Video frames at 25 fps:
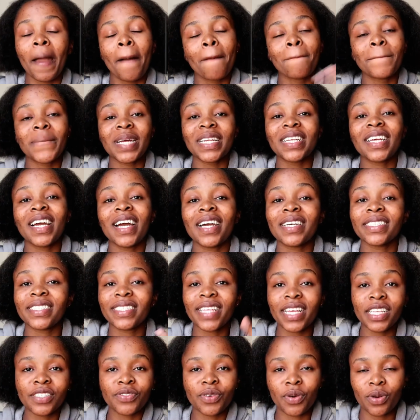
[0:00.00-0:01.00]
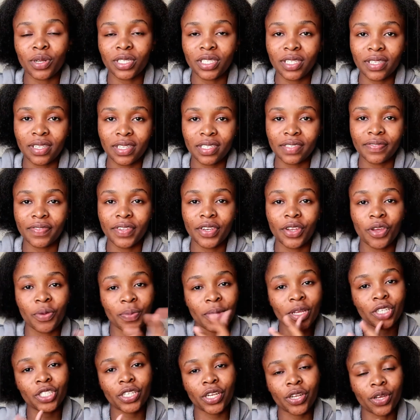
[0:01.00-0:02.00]
But guys, thanks for watching this video.
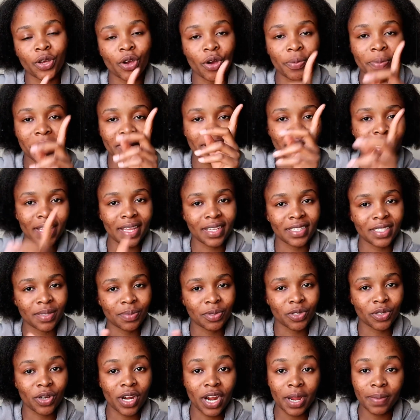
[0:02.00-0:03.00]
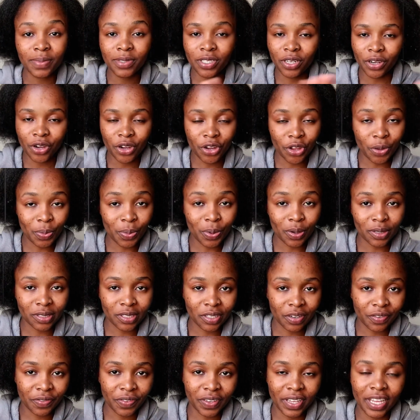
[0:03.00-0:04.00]
Make sure you comment, like, subscribe, turn on your post
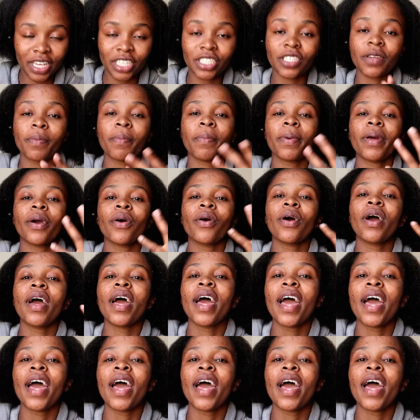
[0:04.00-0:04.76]
notification bell